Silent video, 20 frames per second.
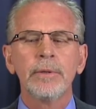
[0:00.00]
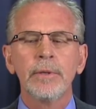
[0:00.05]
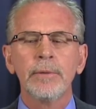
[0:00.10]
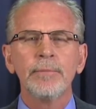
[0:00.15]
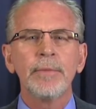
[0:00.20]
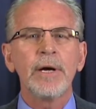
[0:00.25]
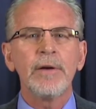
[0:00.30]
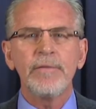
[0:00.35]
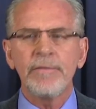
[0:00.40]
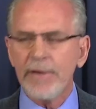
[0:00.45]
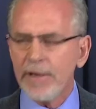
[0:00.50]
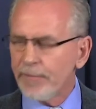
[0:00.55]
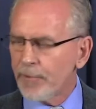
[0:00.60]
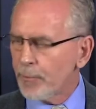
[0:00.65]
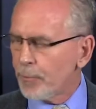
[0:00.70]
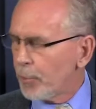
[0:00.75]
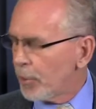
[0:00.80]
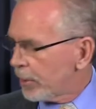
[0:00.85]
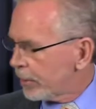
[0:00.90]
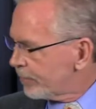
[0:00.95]
My favorite
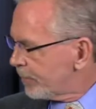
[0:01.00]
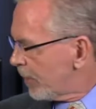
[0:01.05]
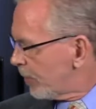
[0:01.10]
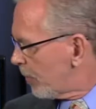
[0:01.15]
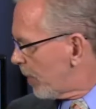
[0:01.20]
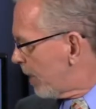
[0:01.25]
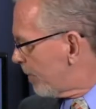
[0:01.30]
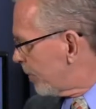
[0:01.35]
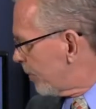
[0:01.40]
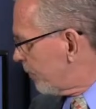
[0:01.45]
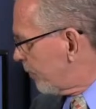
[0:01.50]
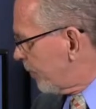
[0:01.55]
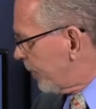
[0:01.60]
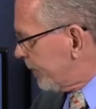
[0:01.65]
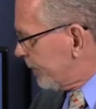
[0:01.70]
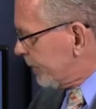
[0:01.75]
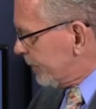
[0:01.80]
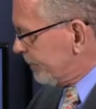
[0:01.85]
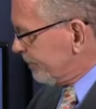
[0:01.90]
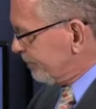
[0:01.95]
book by Robert Fritz.